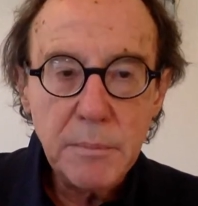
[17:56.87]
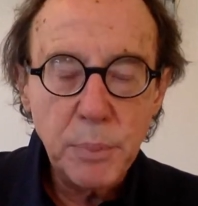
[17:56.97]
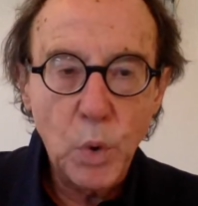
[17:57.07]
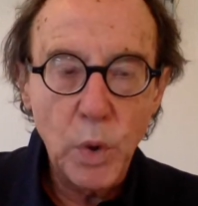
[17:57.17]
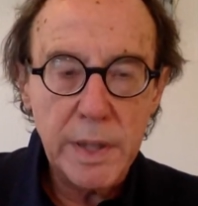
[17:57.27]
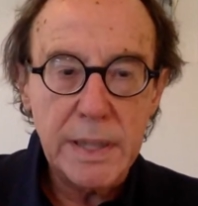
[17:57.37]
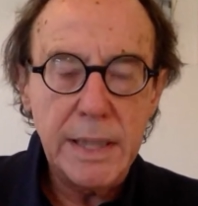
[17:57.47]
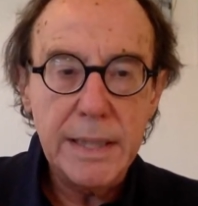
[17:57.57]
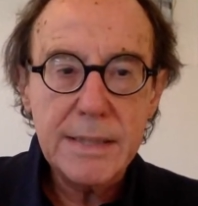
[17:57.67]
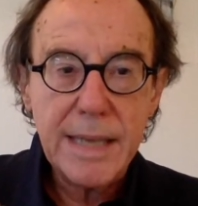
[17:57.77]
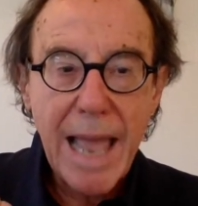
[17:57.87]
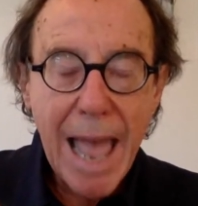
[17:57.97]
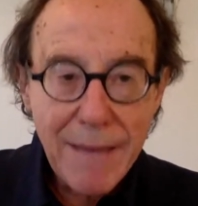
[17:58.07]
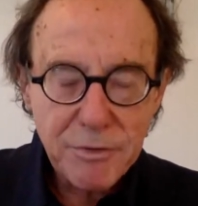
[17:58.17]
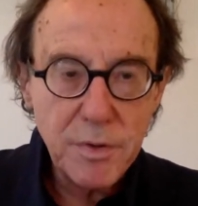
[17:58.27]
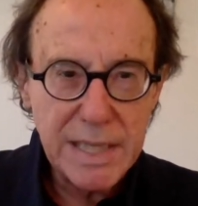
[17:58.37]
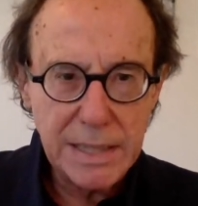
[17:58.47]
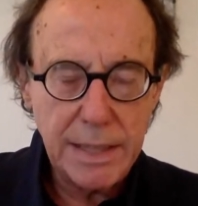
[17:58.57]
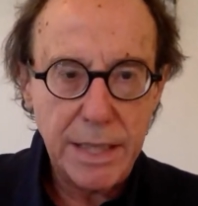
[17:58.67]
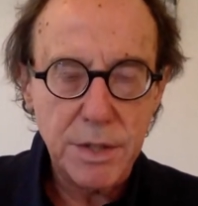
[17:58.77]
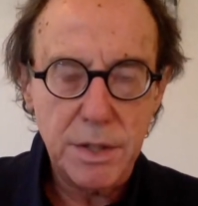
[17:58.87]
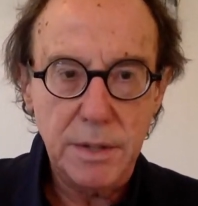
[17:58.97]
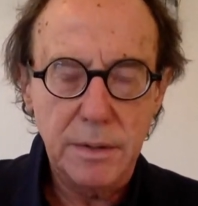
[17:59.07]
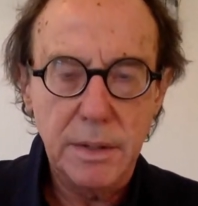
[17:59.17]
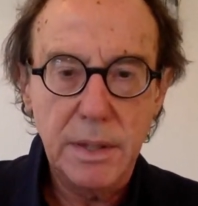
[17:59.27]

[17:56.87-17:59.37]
important is after the election,